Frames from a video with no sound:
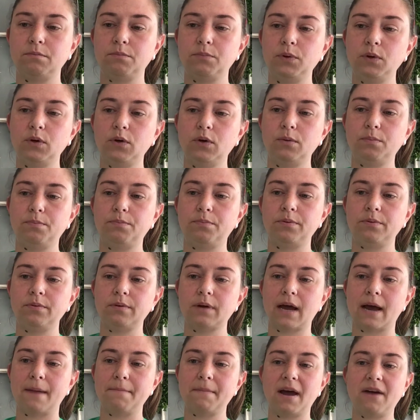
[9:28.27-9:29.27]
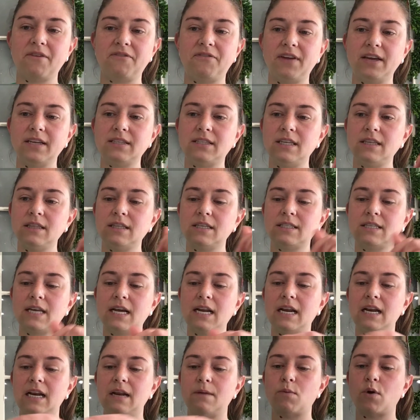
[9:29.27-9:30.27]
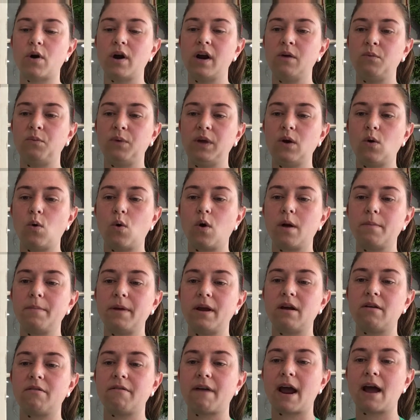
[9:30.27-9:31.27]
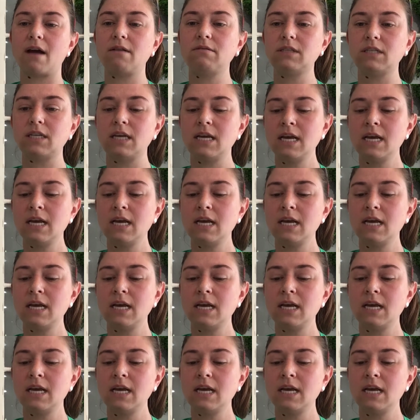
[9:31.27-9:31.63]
boop, I'm not facing the sun anymore, and we orbit around,